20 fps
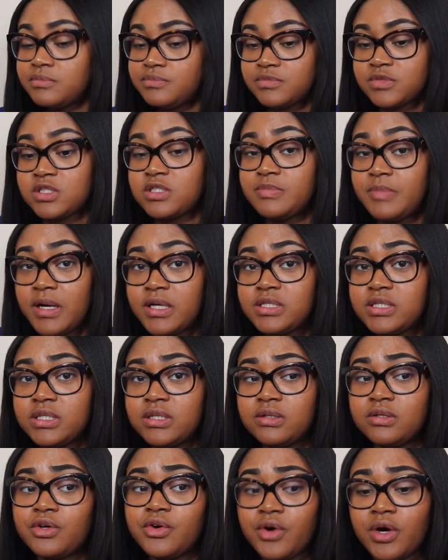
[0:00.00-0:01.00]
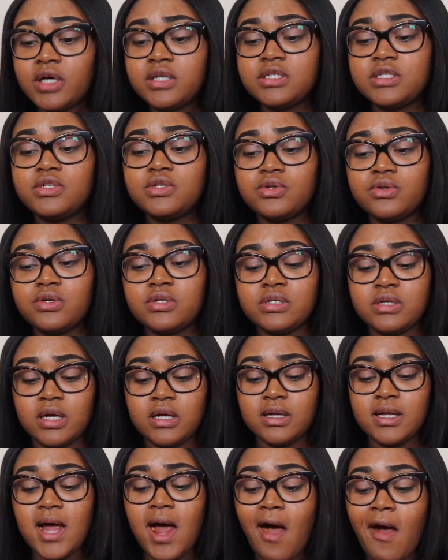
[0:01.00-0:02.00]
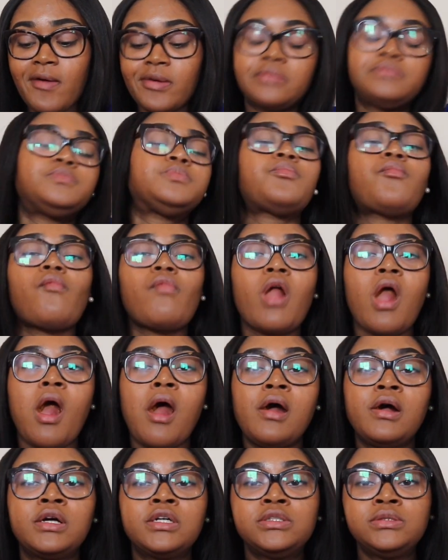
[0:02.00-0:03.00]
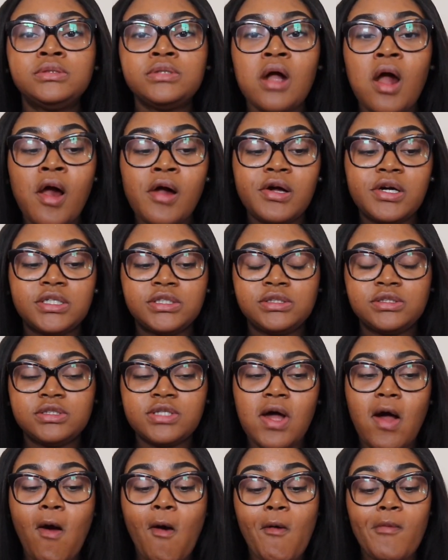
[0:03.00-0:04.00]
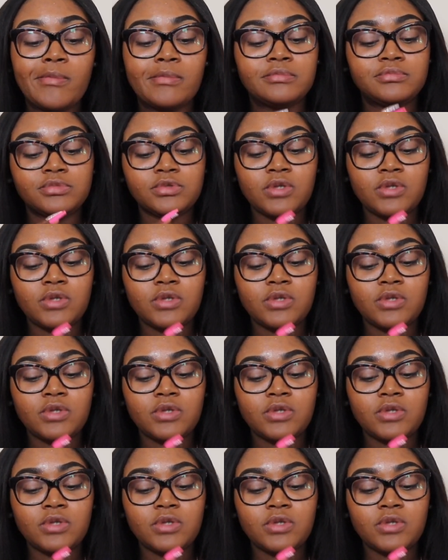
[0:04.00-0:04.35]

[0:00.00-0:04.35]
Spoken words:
Especially crazy stories like that. And so,